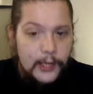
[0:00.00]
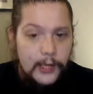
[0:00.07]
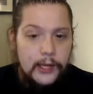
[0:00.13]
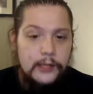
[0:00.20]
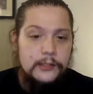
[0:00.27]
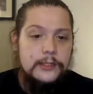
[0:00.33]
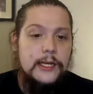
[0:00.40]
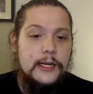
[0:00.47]

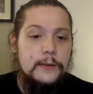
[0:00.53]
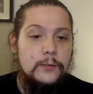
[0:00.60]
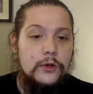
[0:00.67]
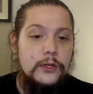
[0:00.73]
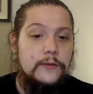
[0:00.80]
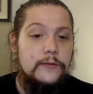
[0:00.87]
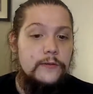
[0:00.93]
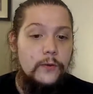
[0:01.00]
It'll take more
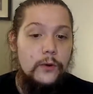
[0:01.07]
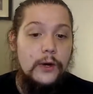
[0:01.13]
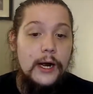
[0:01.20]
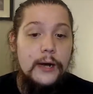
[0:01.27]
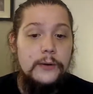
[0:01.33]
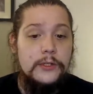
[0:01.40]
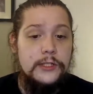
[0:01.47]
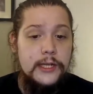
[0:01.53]
than 4
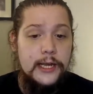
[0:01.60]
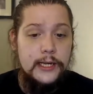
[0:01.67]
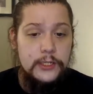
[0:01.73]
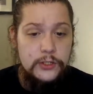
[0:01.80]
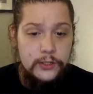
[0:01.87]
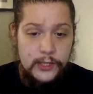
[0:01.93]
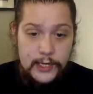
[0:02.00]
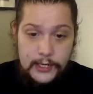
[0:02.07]
hours to
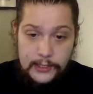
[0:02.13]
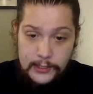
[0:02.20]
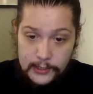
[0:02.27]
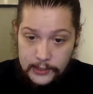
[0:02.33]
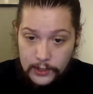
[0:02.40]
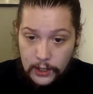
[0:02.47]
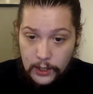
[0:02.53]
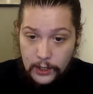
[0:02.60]
extricate
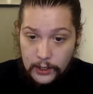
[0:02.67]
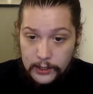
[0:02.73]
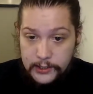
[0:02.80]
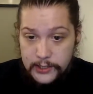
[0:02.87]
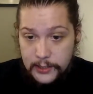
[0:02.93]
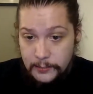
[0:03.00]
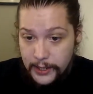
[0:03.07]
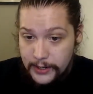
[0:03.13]
these
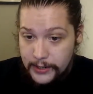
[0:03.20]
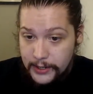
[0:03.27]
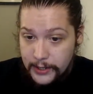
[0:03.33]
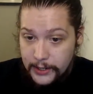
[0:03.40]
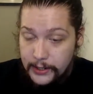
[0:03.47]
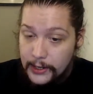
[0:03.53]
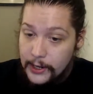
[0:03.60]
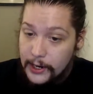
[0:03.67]
cars, and by
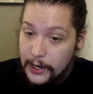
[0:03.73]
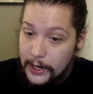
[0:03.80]
then,